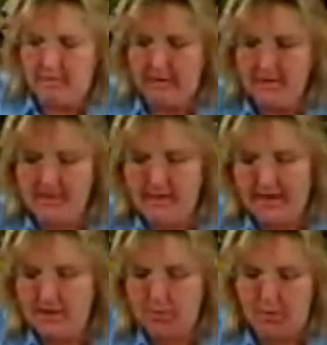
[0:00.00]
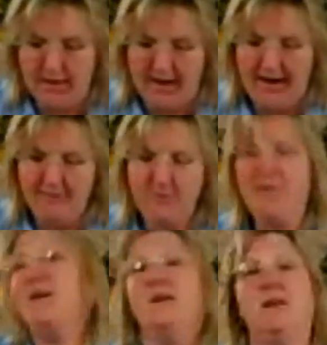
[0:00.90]
This next one, I have to
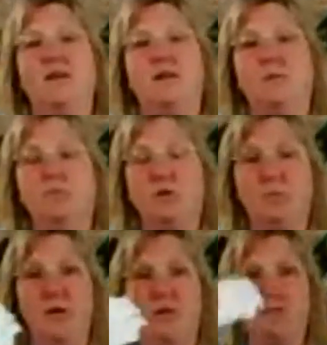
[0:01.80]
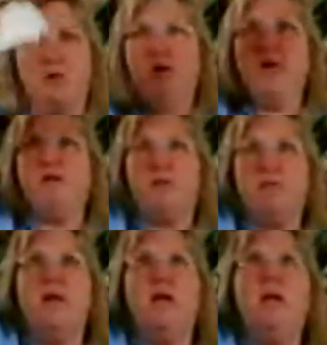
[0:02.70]
make it to be
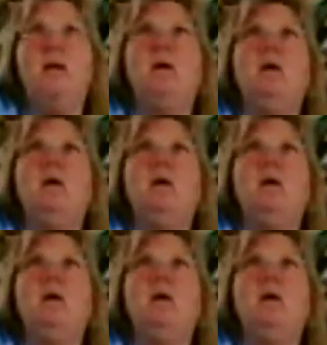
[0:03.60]
33